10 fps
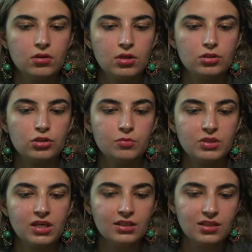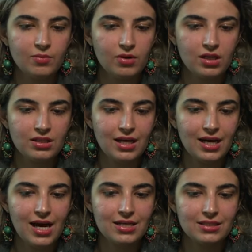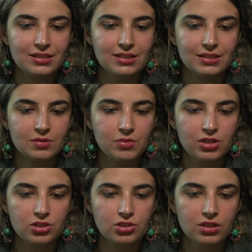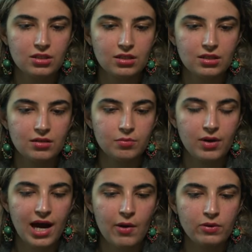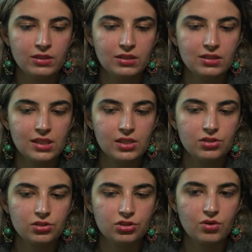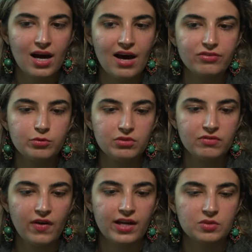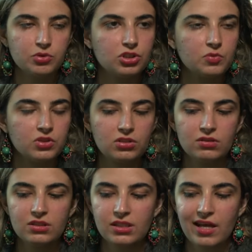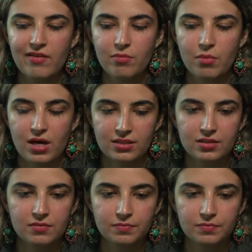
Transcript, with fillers: So because opponent has this much uh, power in the center, you have to be fast. Bishop d3 is kind of a must.